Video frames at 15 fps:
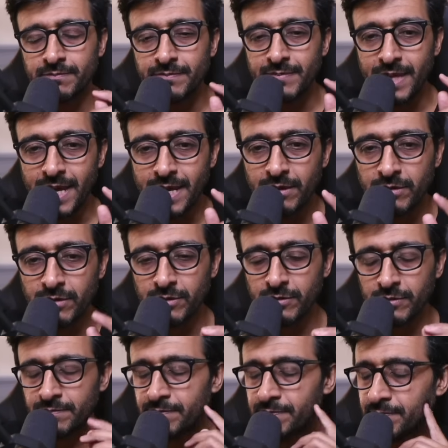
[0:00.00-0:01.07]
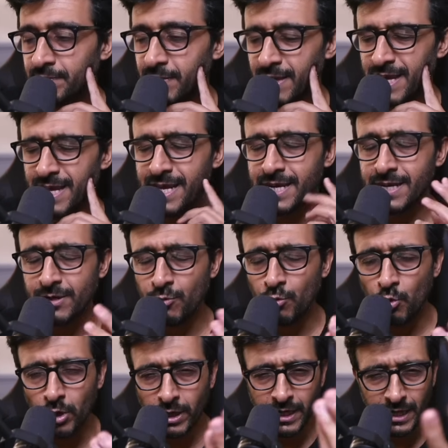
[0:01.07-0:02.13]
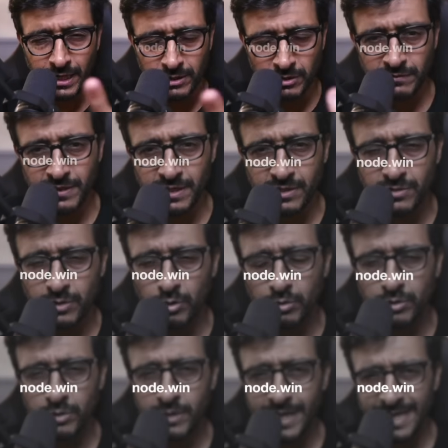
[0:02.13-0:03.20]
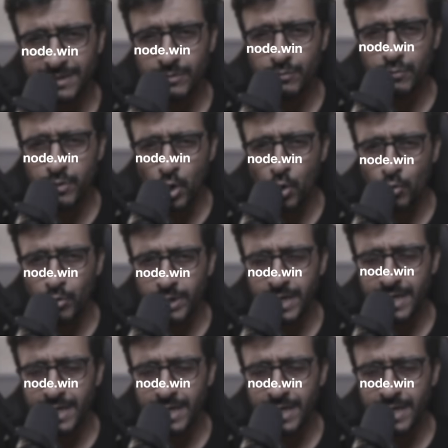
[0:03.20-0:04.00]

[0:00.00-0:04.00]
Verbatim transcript: the inner, the inner workings of this, go head to node.win,